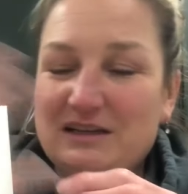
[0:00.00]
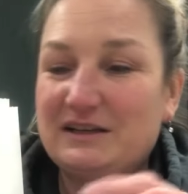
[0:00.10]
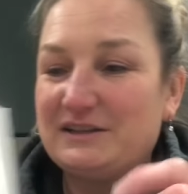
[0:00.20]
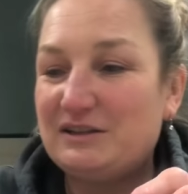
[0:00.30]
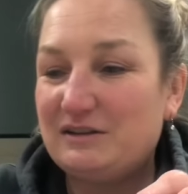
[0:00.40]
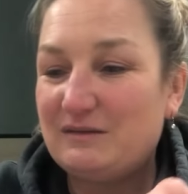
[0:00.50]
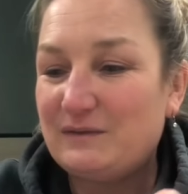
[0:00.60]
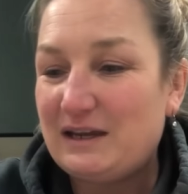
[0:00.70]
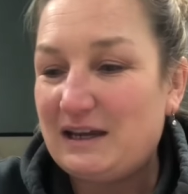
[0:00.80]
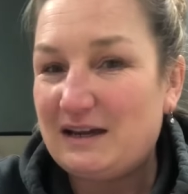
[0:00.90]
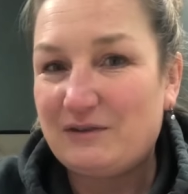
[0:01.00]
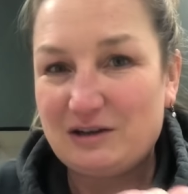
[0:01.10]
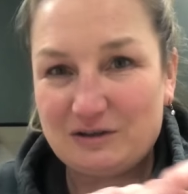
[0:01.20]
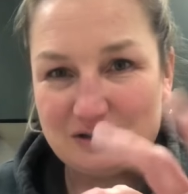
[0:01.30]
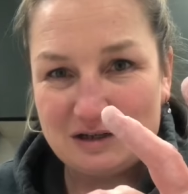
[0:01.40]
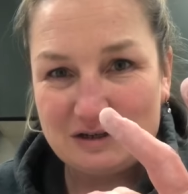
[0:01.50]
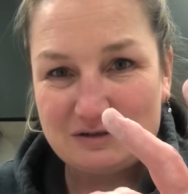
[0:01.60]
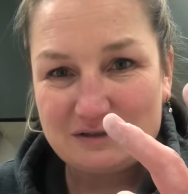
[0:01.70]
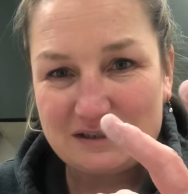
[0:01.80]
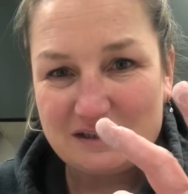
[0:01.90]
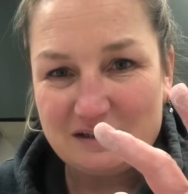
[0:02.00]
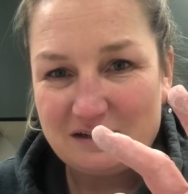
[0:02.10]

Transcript: So then we have our little host,